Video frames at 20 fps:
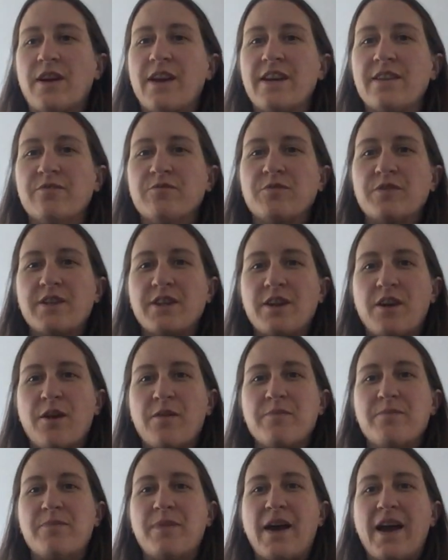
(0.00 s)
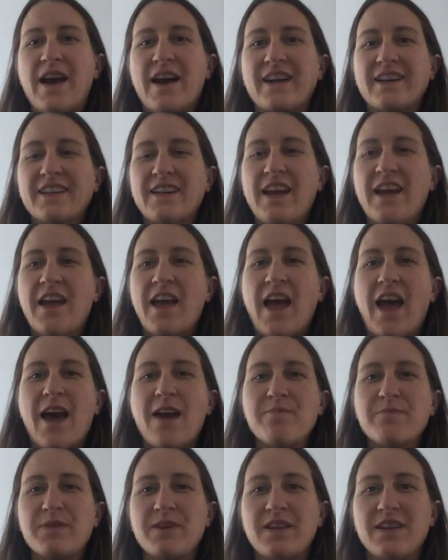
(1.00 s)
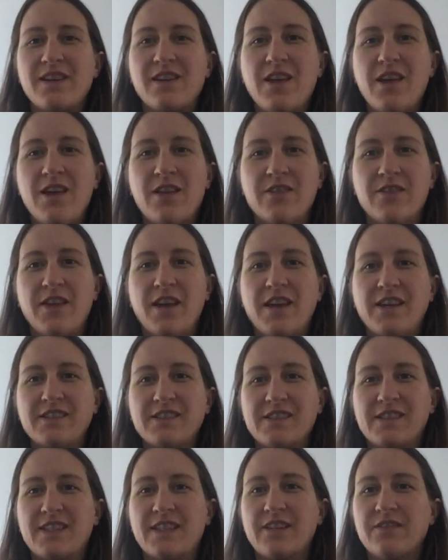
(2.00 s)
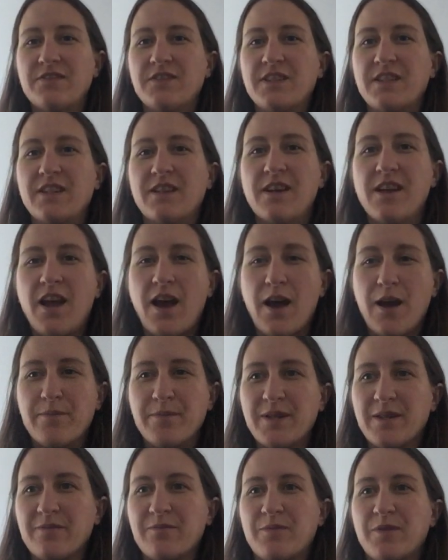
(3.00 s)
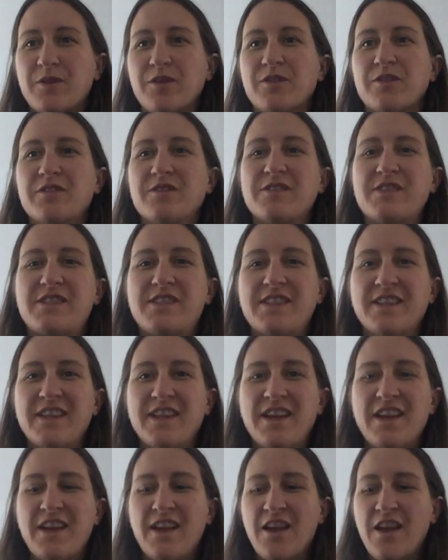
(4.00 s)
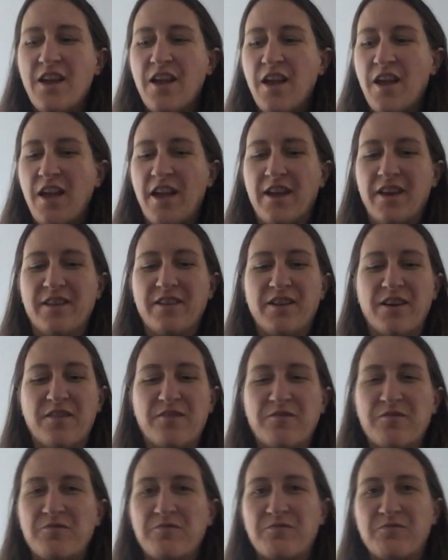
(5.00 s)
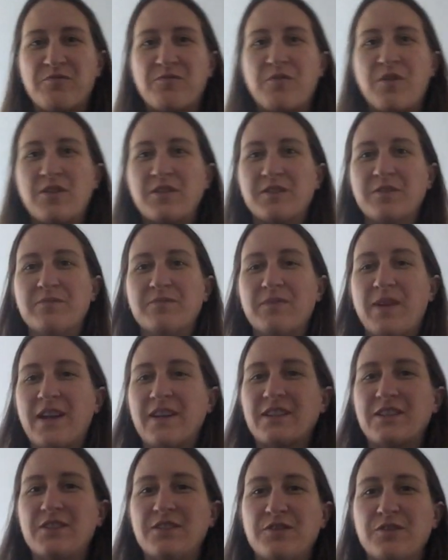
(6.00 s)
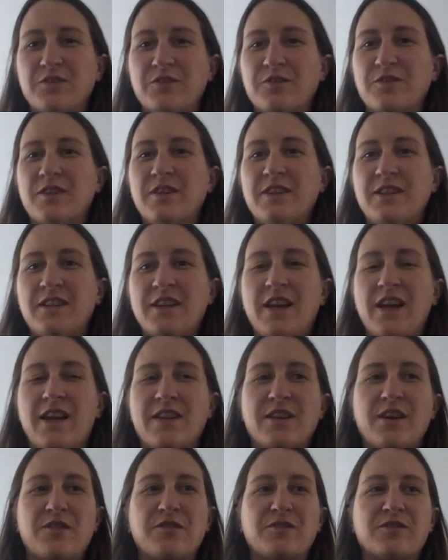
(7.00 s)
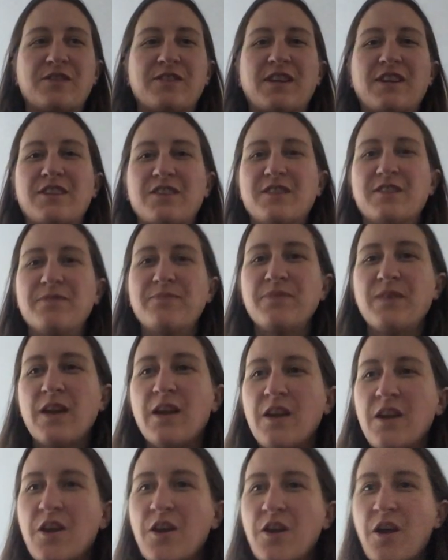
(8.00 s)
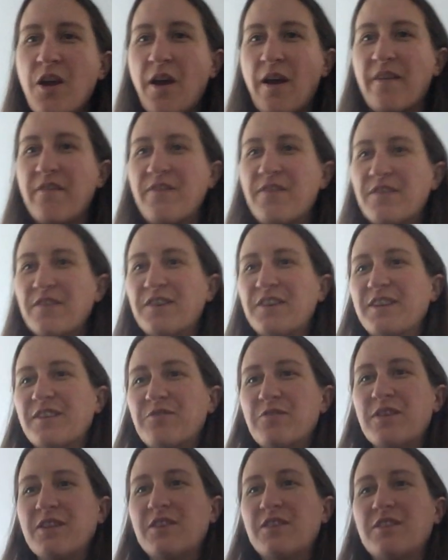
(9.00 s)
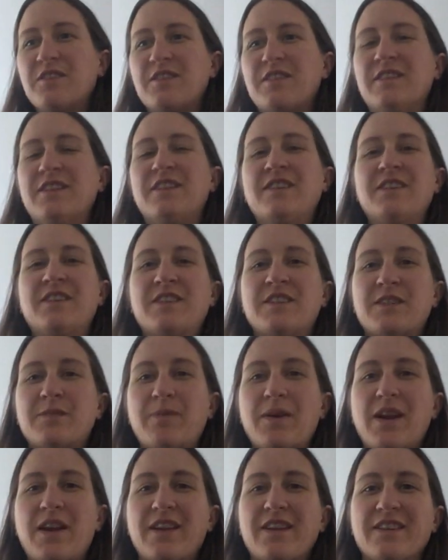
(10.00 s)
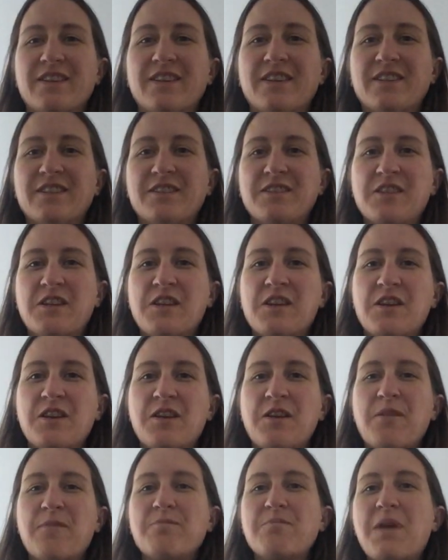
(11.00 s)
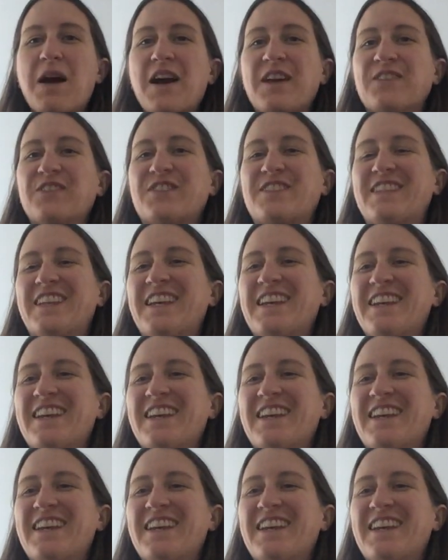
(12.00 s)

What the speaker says: right, and we are back. Happy Thanksgiving, Hummingbirds, and welcome back to another session. I feel like we could spend months,